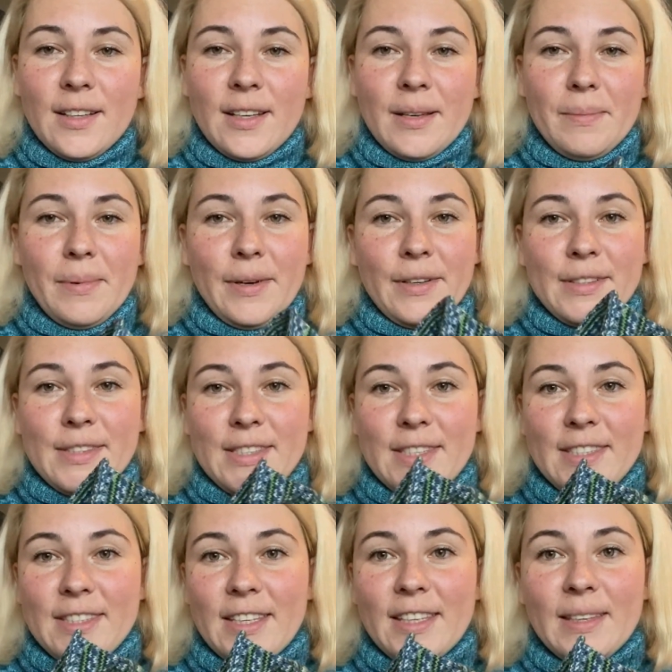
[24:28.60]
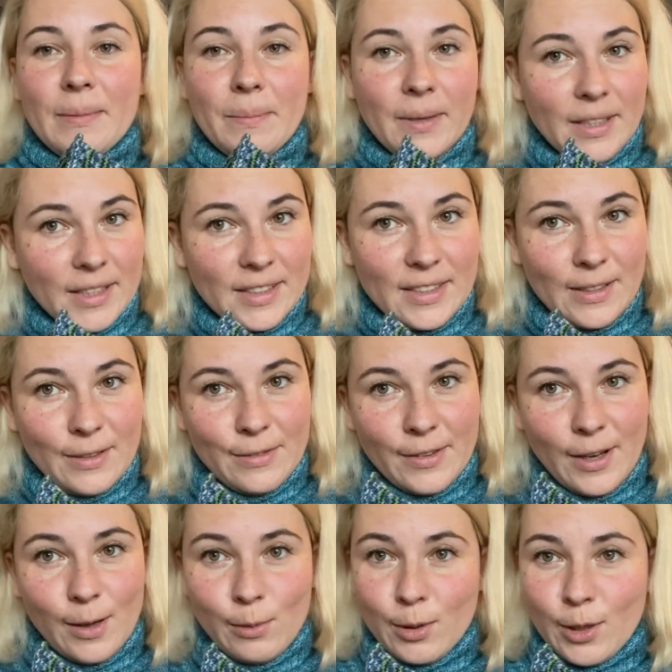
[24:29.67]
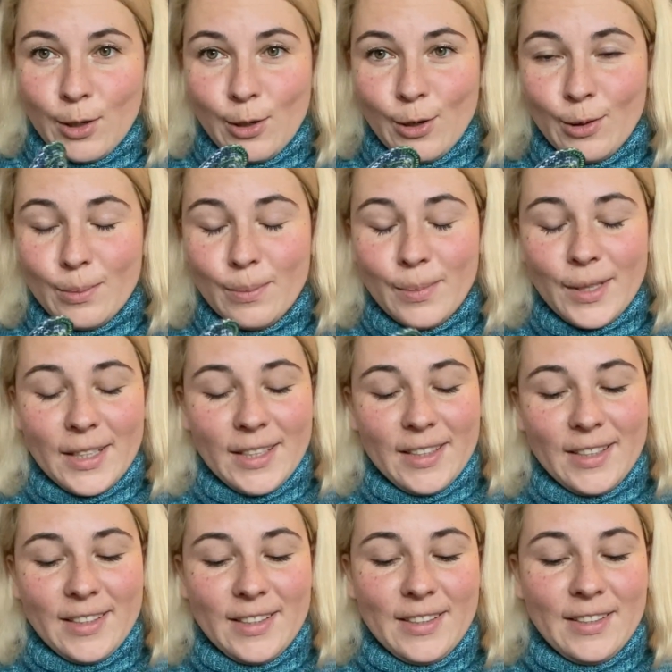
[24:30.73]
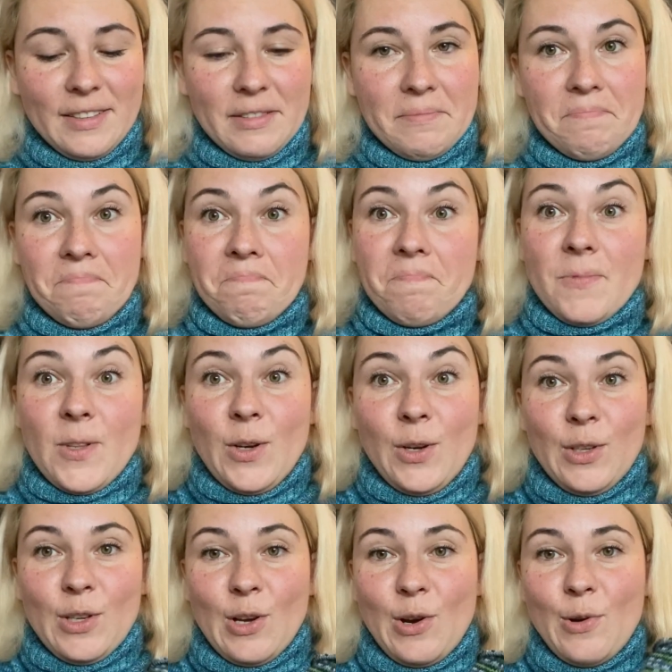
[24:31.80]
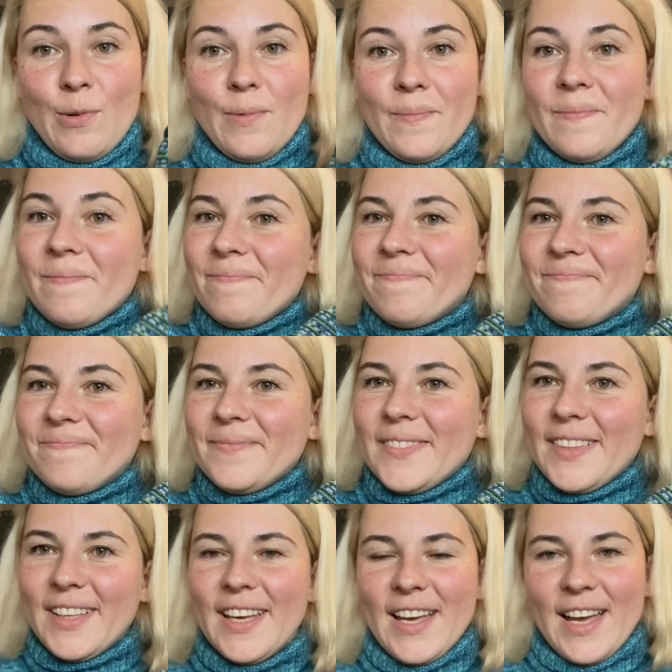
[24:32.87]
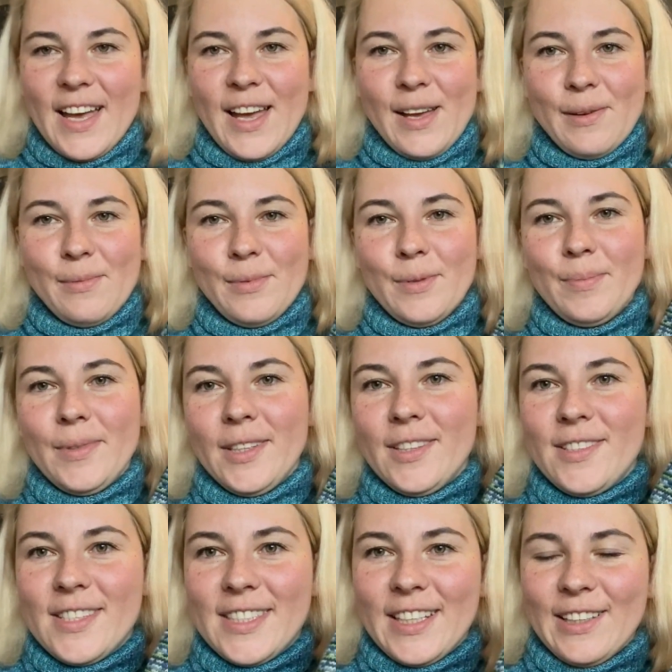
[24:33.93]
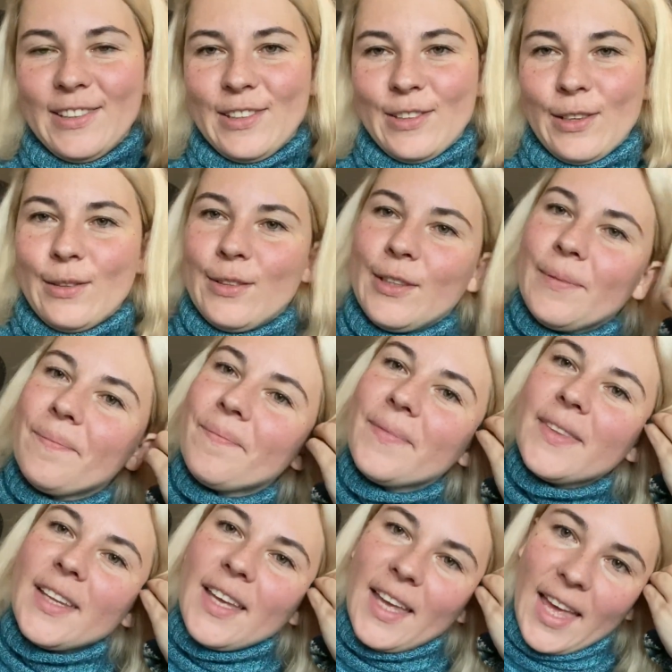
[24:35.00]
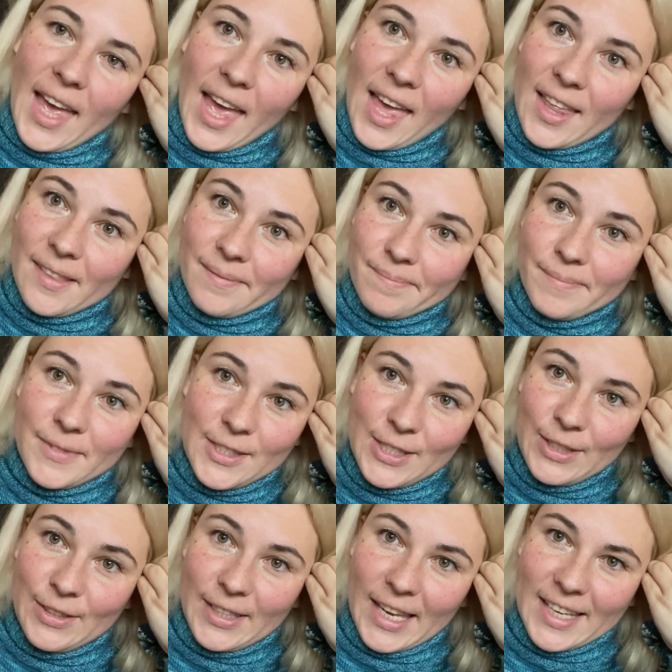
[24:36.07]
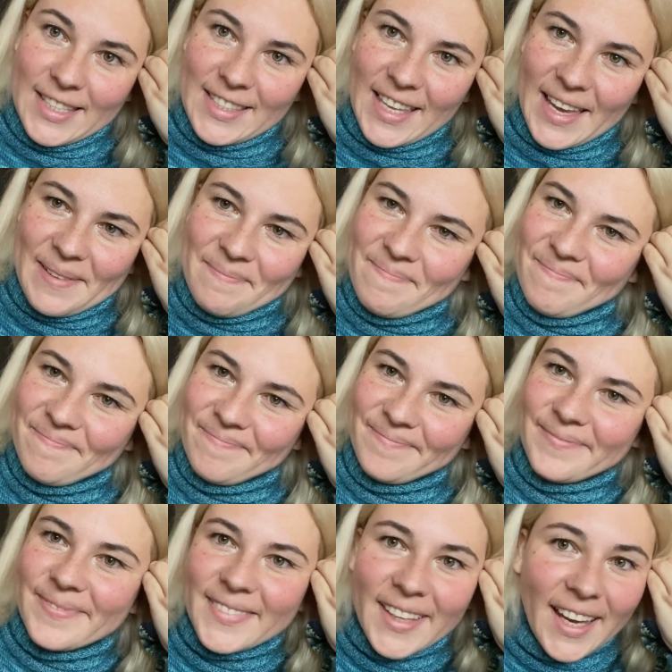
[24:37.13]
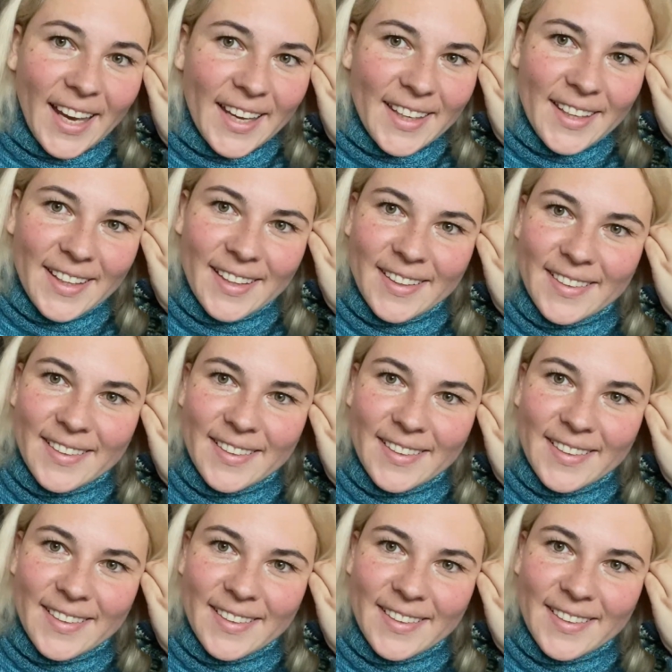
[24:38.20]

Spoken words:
about sustainability of our hobby or no? I will be interesting to know you. And see you next time. Hi.